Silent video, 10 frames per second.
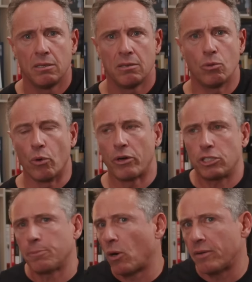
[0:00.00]
who aren't
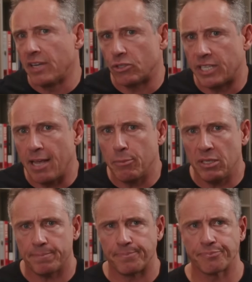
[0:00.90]
just part of
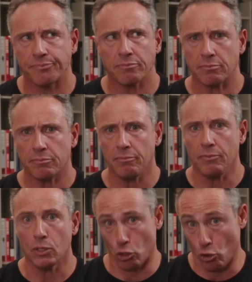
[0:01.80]
entertainment?
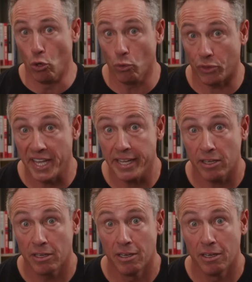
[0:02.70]
You don't think